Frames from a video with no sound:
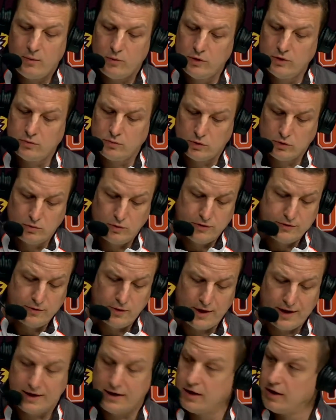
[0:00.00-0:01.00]
We'll, we'll throw
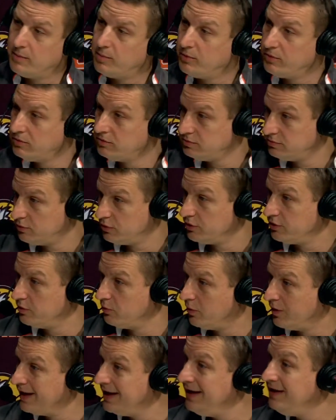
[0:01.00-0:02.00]
out a couple. We'll do
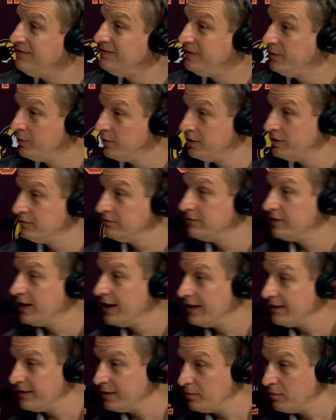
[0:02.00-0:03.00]
one easy one that
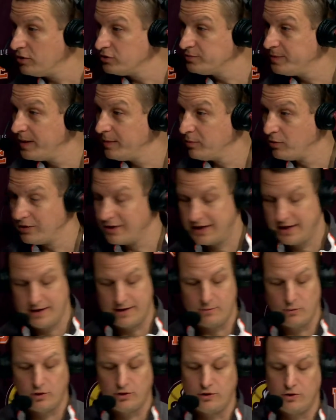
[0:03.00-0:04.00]
I think most people will get,
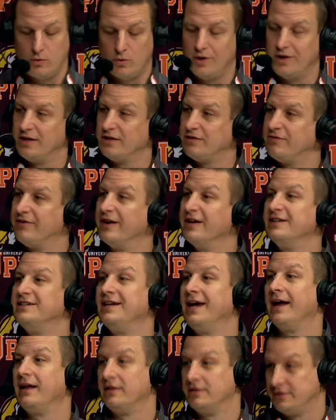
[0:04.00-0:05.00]
and we'll okay. do one that's very
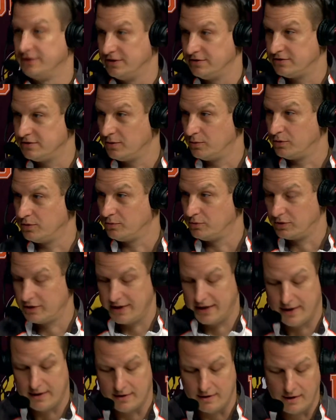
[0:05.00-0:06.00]
challenging. So right. we'll, we'll
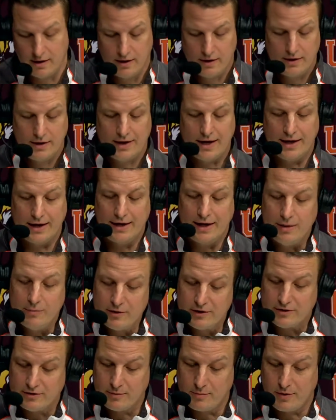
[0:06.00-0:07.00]
kind of kind of keep it
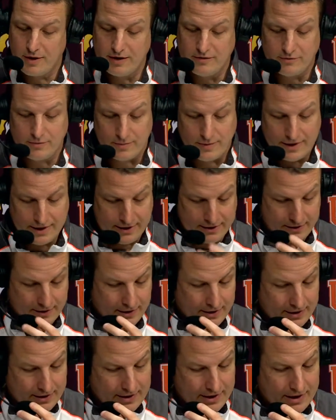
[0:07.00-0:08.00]
at the break from there.
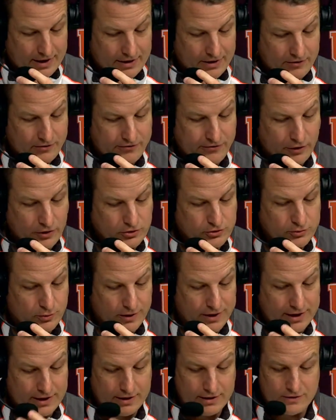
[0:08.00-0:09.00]
Uh, the first one
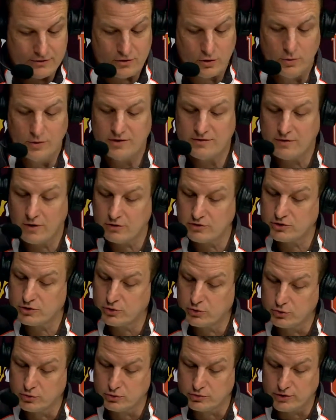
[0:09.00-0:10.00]
is who is our
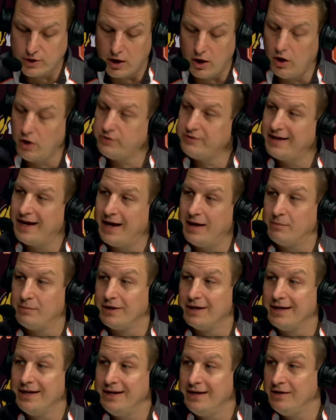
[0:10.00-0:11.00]
school's all-time
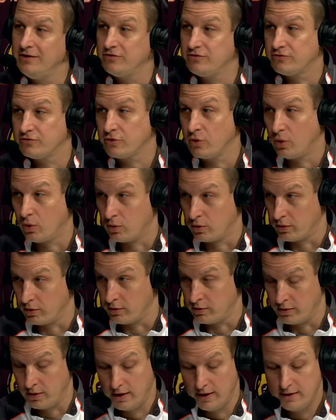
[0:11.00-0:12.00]
leading
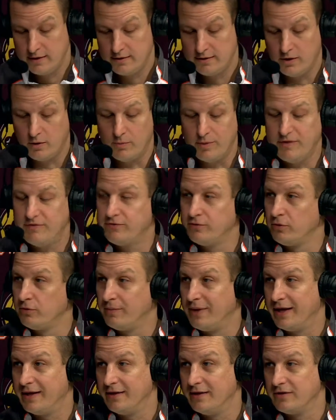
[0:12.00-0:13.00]
scorer don't be fooled
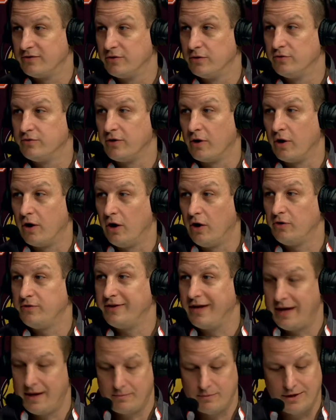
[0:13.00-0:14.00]
by this. Who's our all
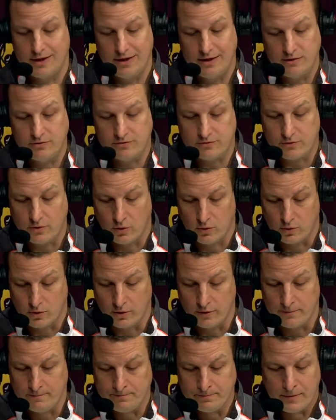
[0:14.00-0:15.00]
time leading
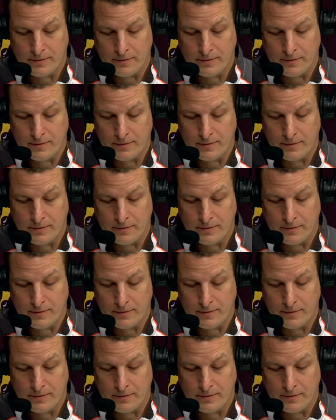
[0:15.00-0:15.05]
scorer?